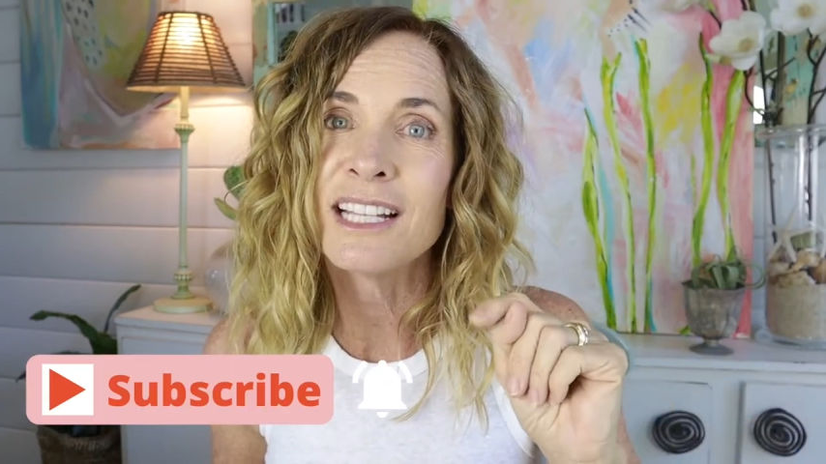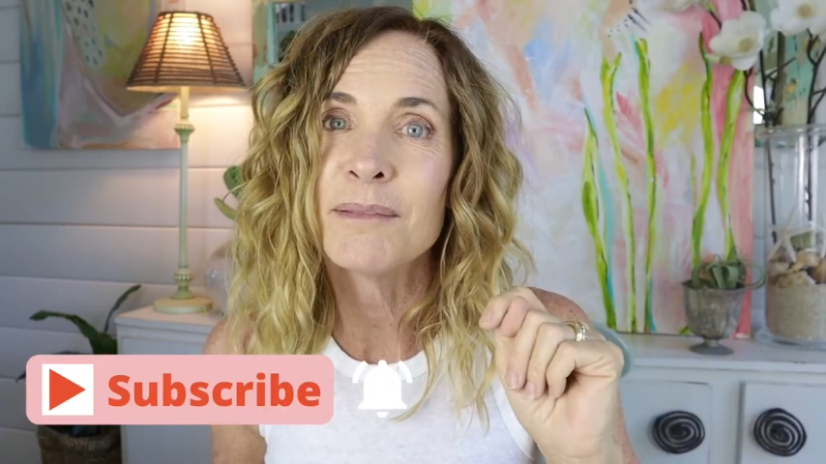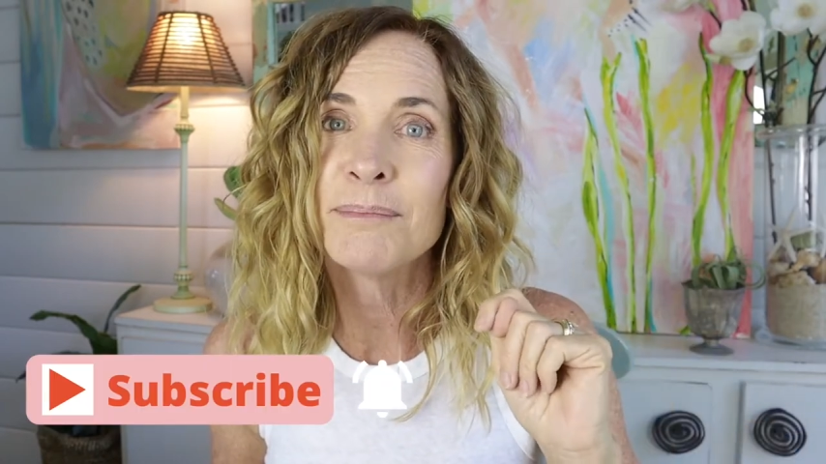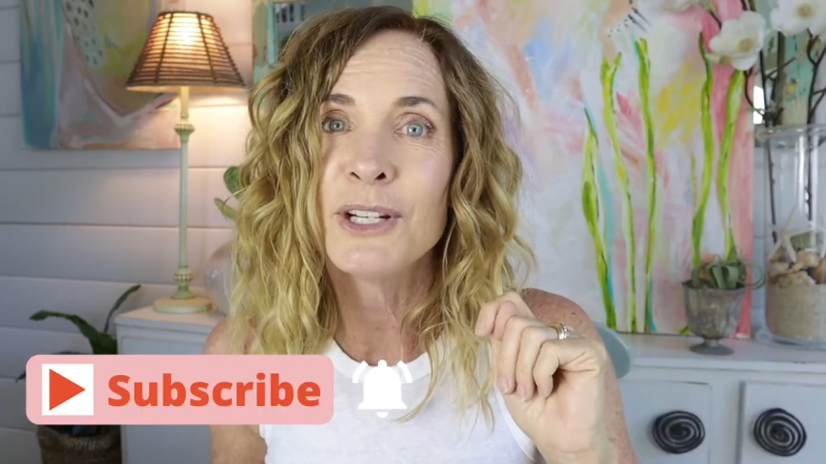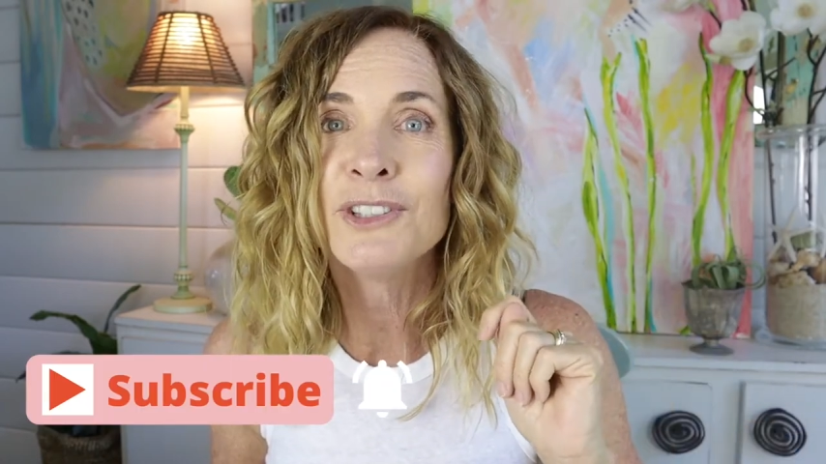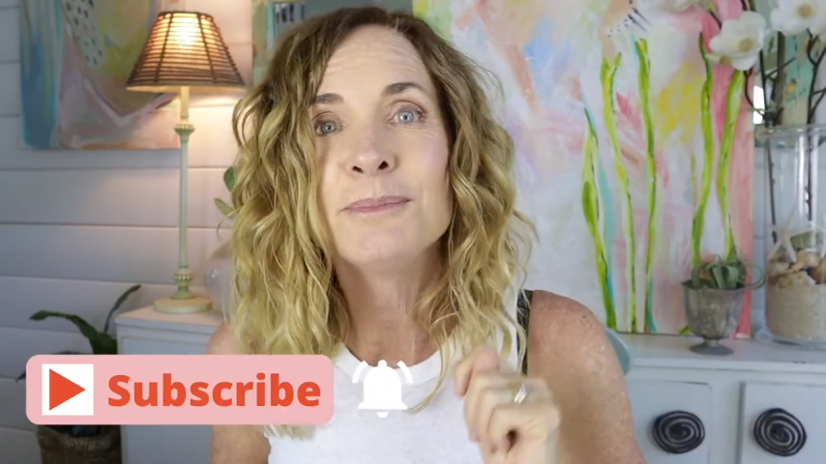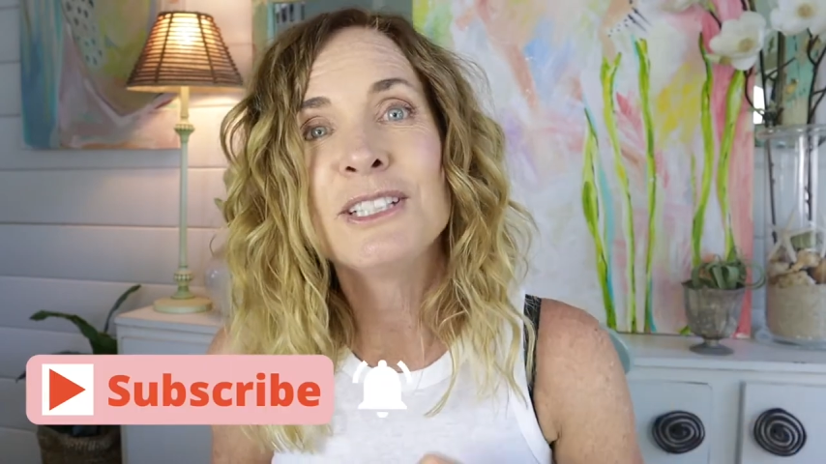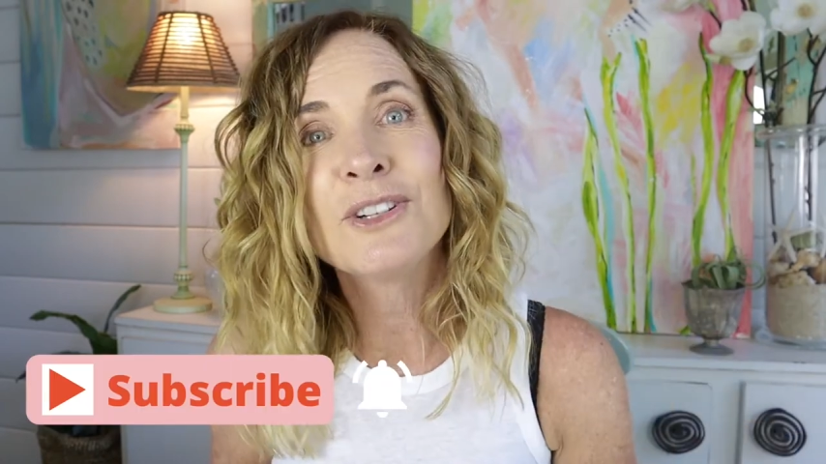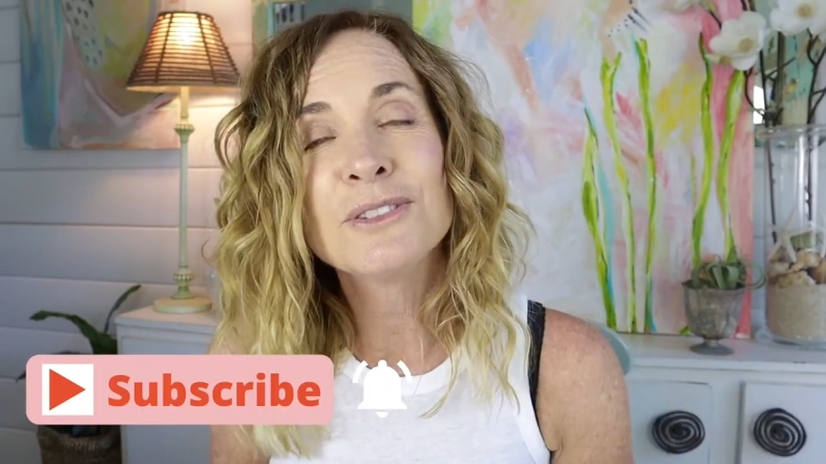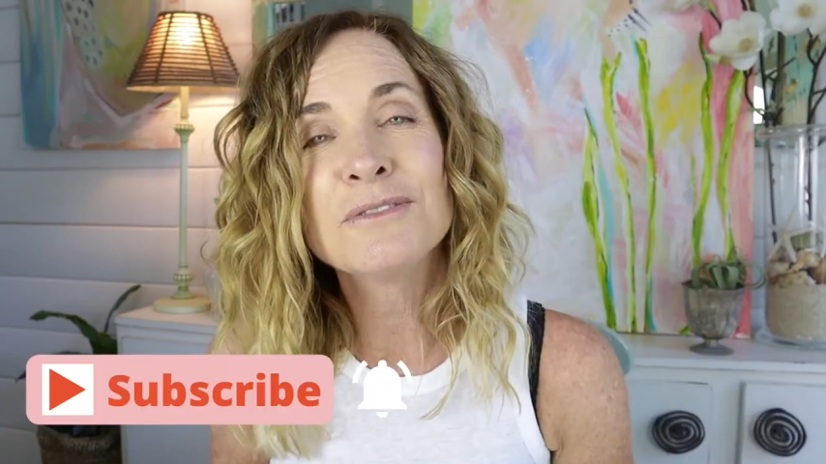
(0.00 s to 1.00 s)
that bell to
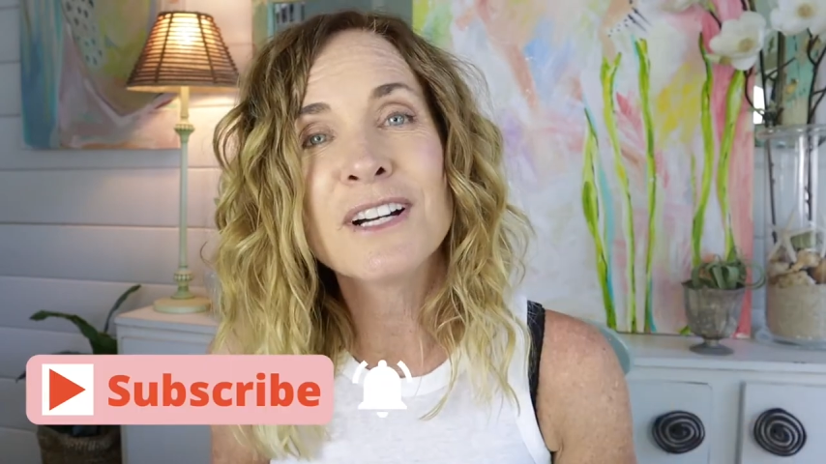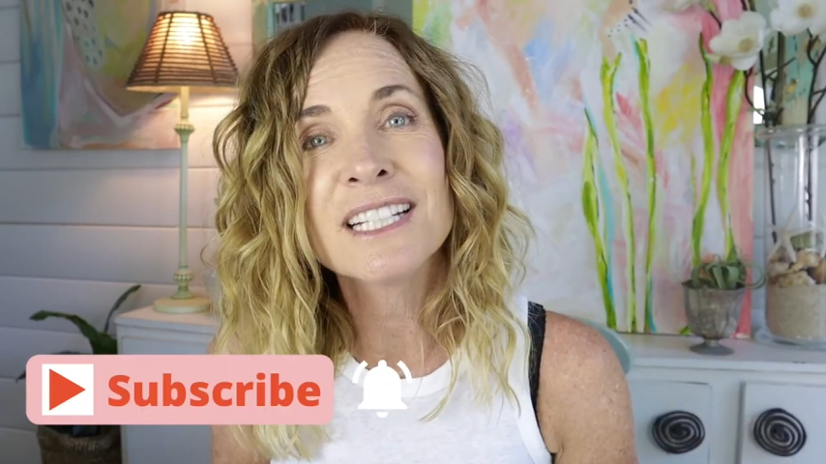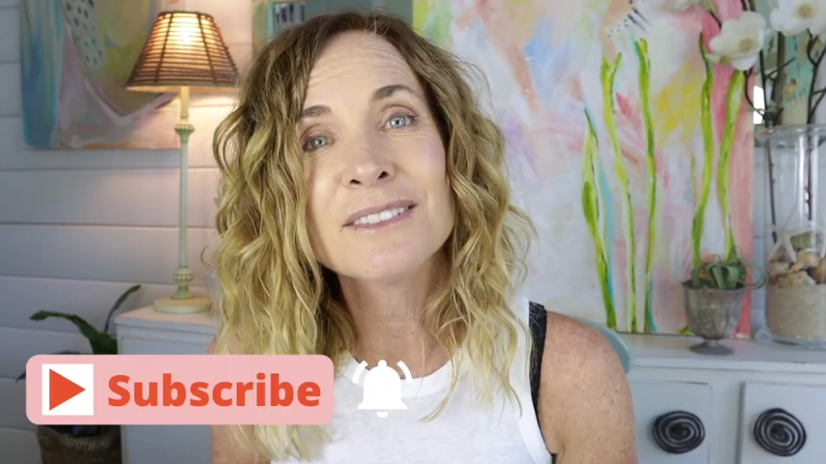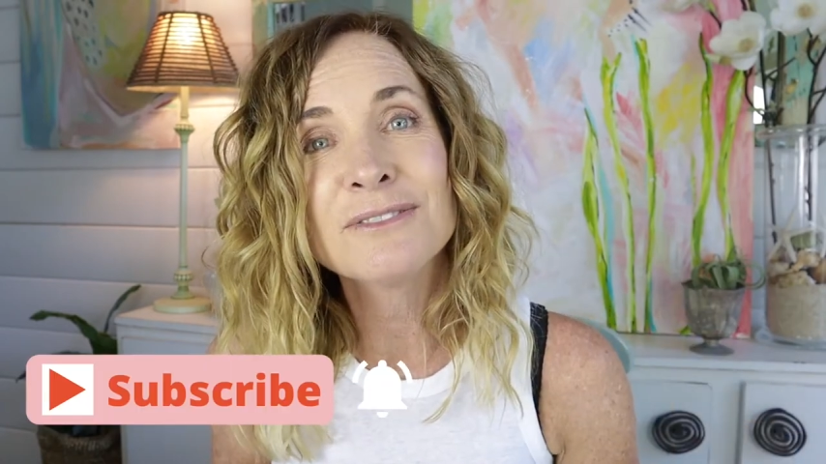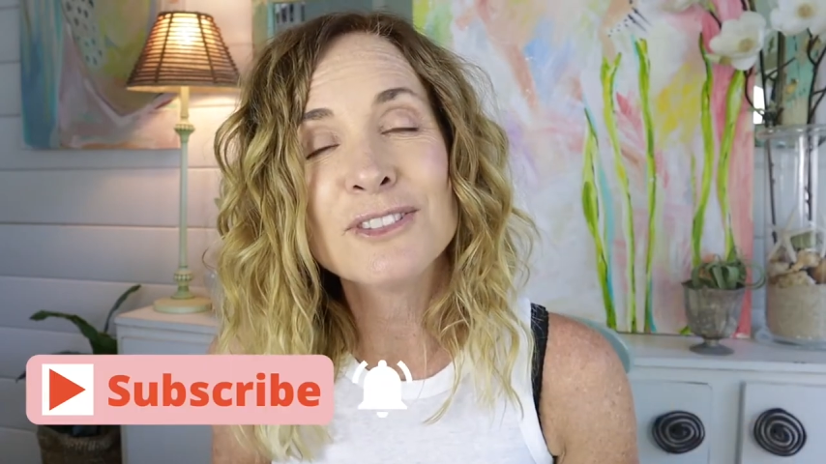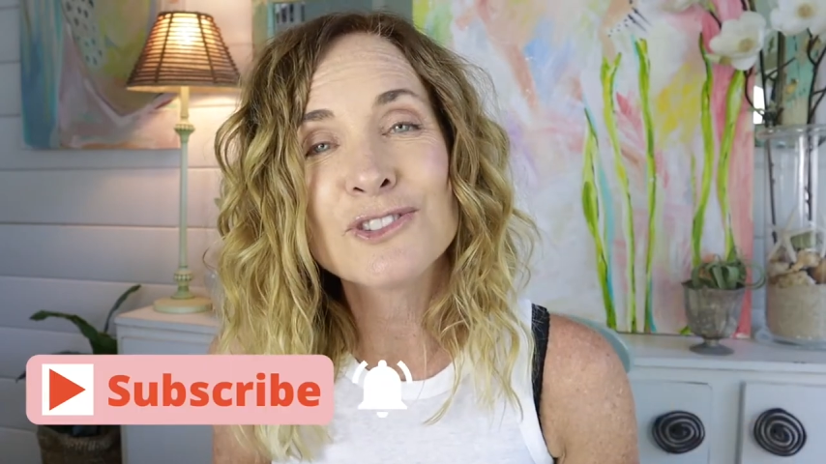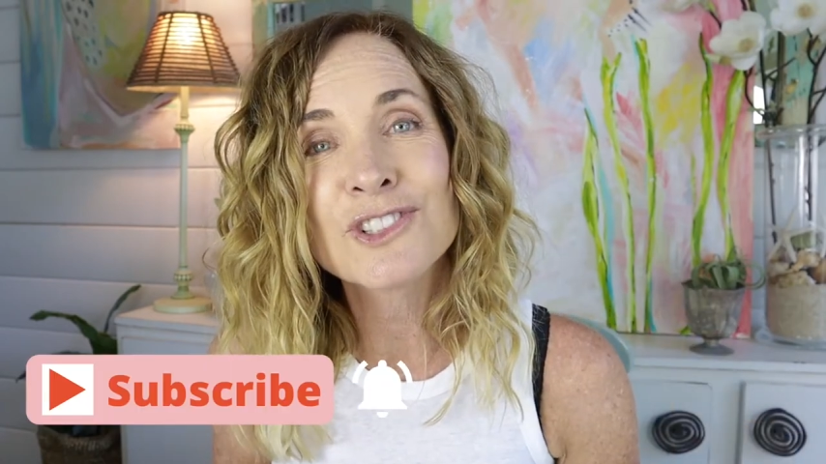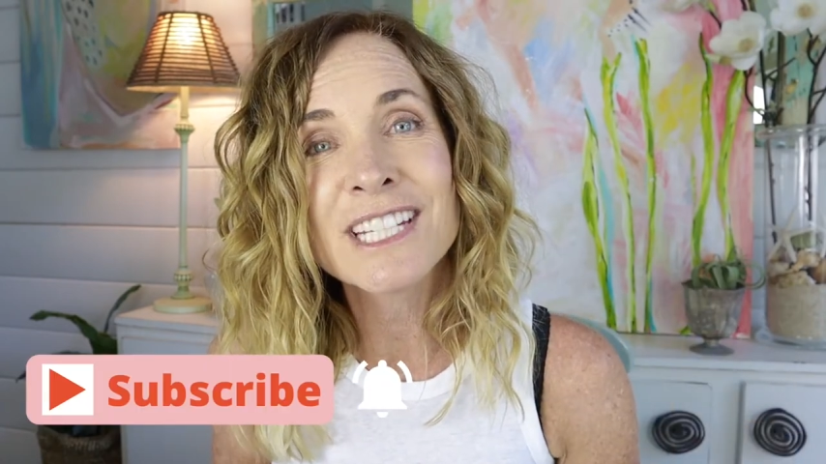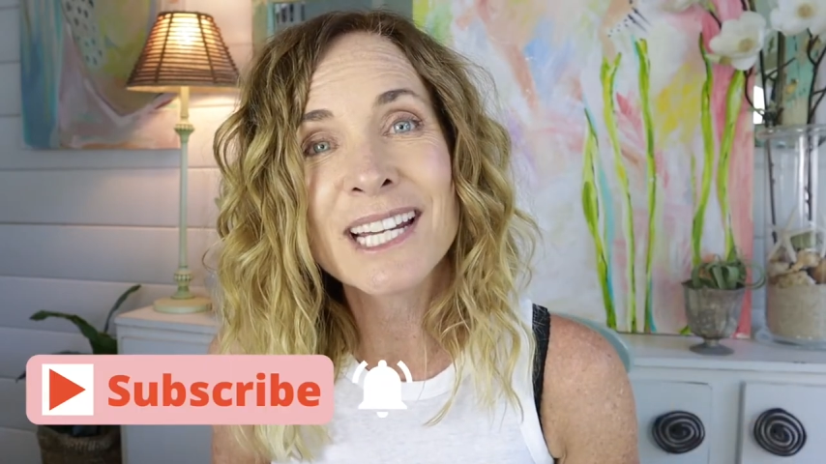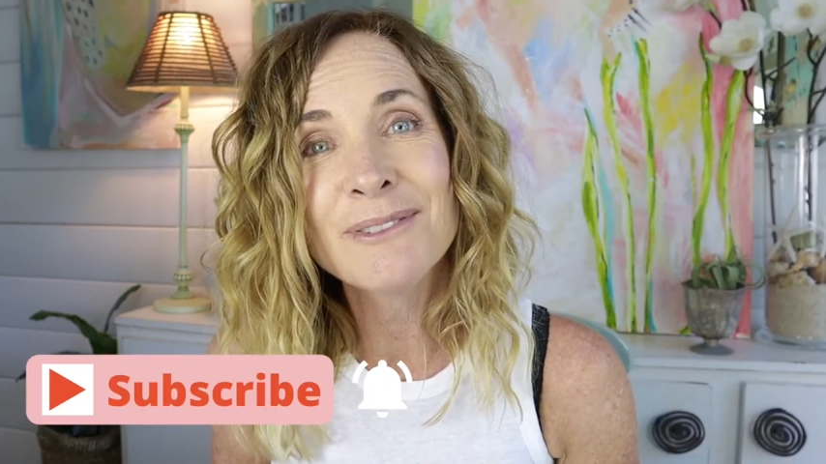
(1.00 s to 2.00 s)
be notified of future
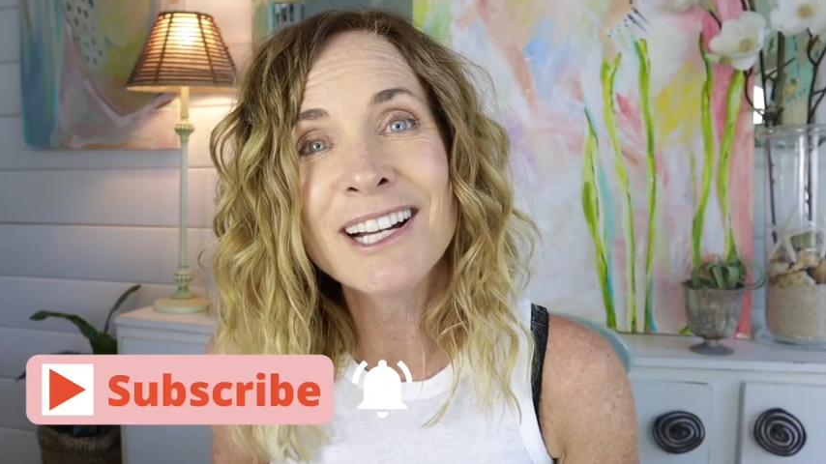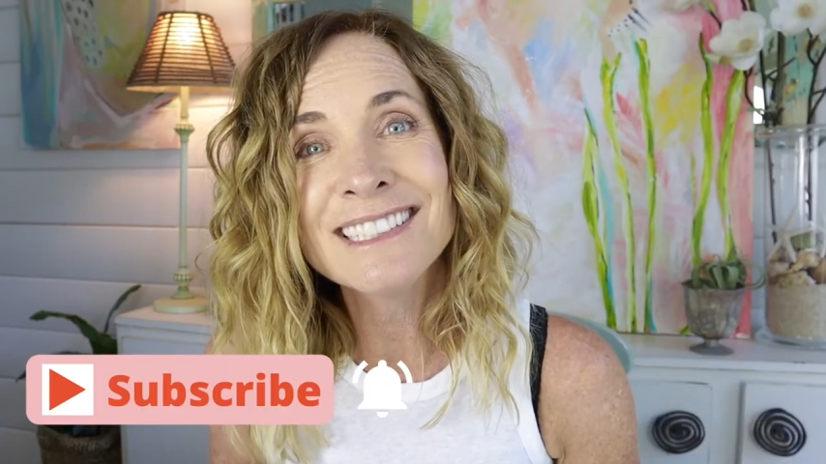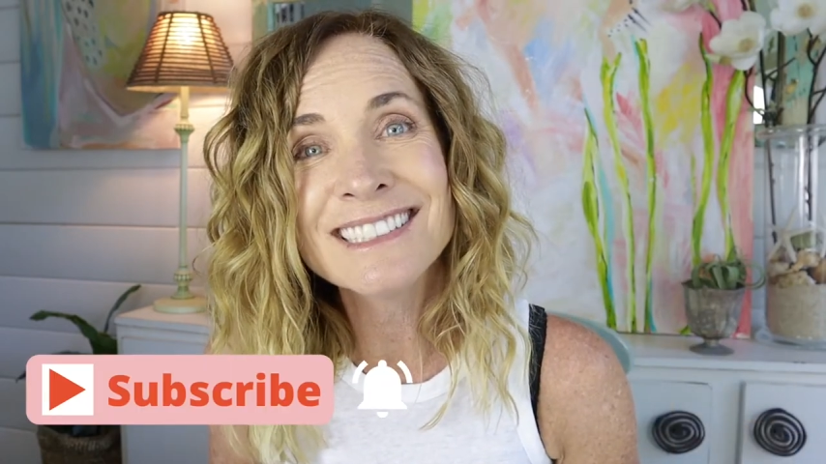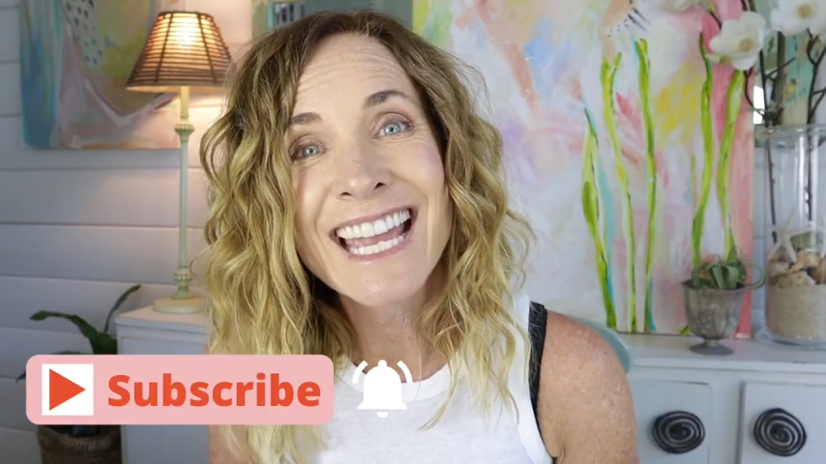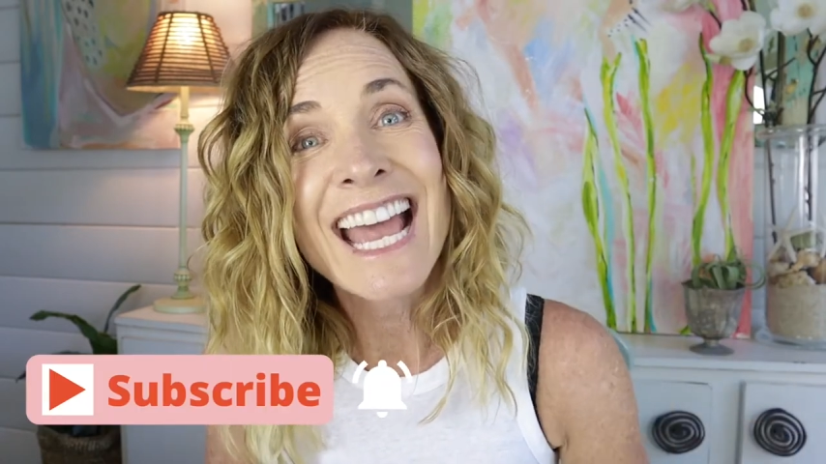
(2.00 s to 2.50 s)
D I Ys.